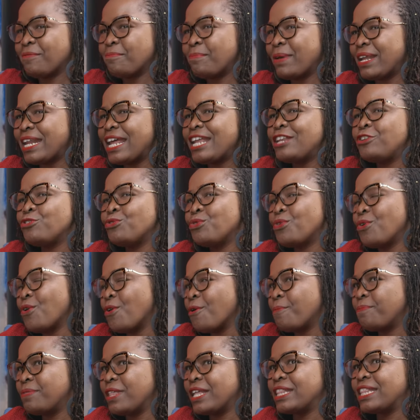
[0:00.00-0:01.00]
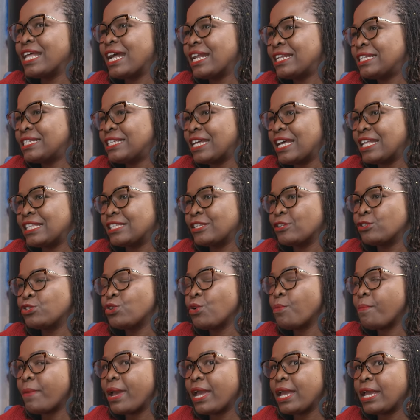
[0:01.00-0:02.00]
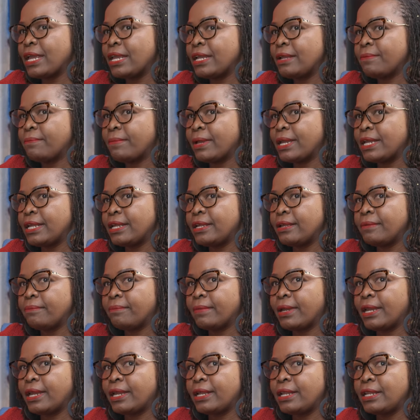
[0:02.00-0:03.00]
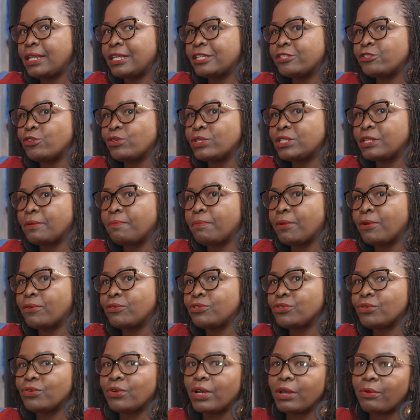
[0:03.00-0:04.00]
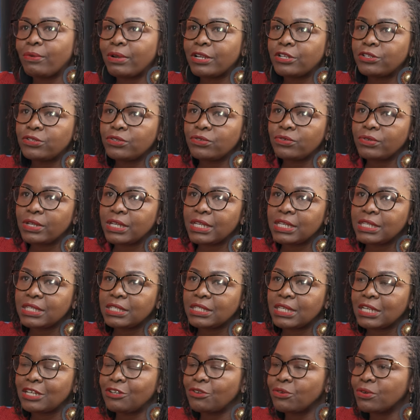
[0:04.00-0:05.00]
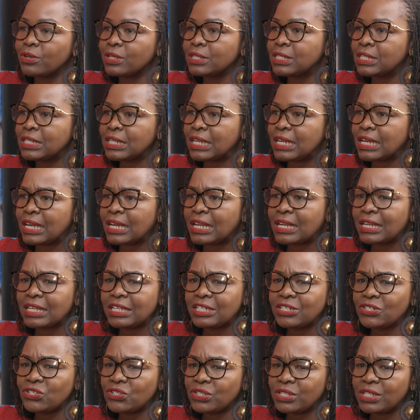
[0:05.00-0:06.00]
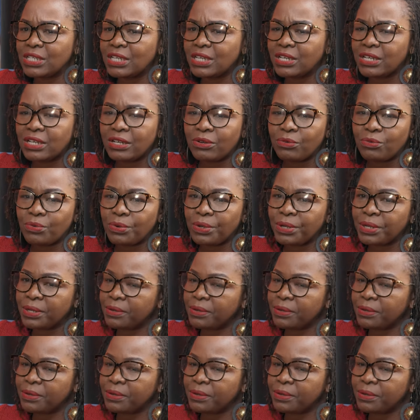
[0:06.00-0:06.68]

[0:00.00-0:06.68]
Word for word: but I do hope that that turns out. So my my mine is not about oh I want to raise a doctor, an engineer, mm.